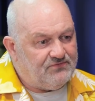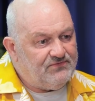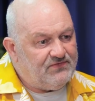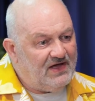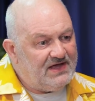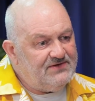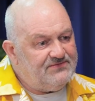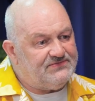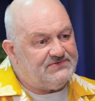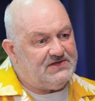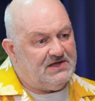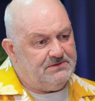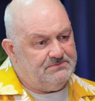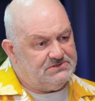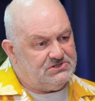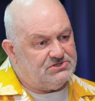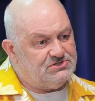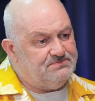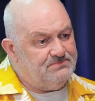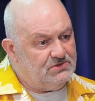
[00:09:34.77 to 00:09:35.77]
five
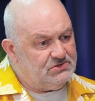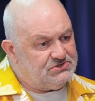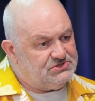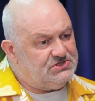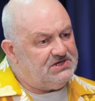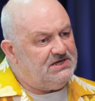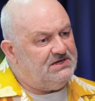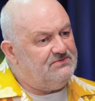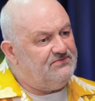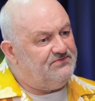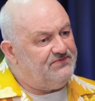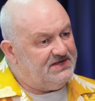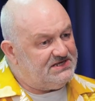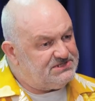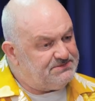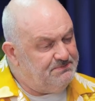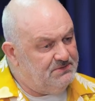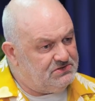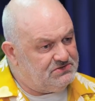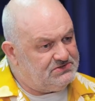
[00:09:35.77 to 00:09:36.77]
times as much
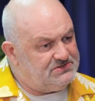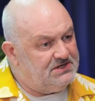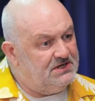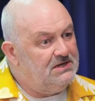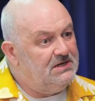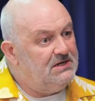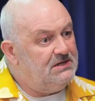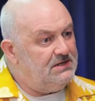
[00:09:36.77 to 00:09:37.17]
investment